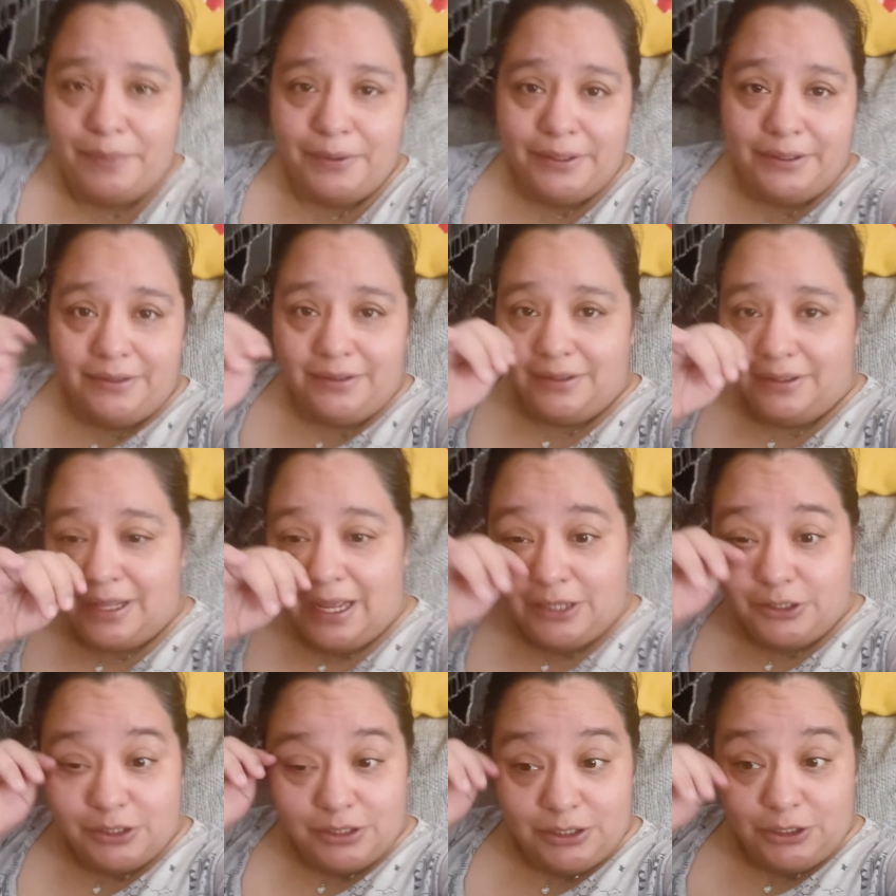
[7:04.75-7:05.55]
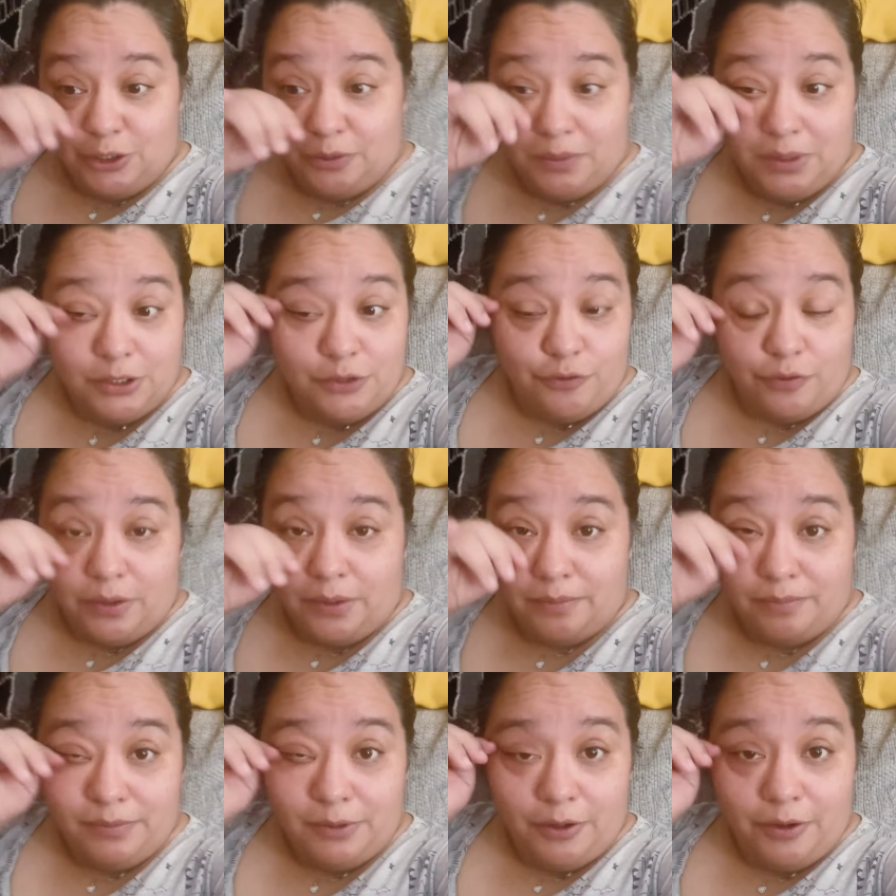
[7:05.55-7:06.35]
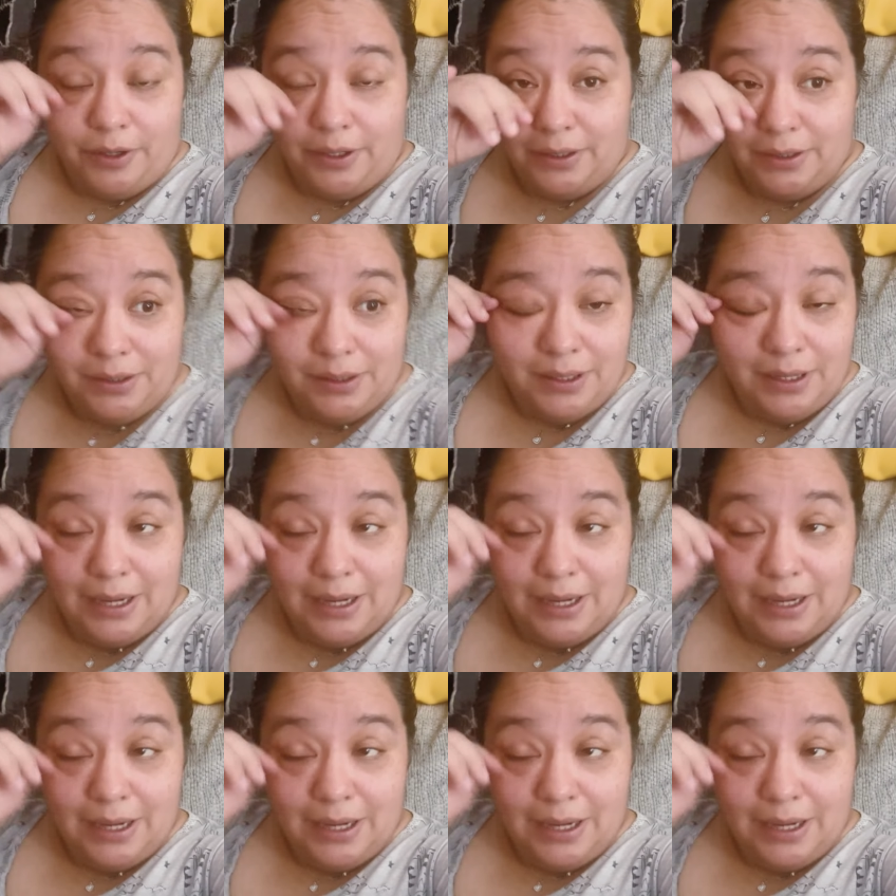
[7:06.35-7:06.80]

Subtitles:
but that's just too much for them, all right?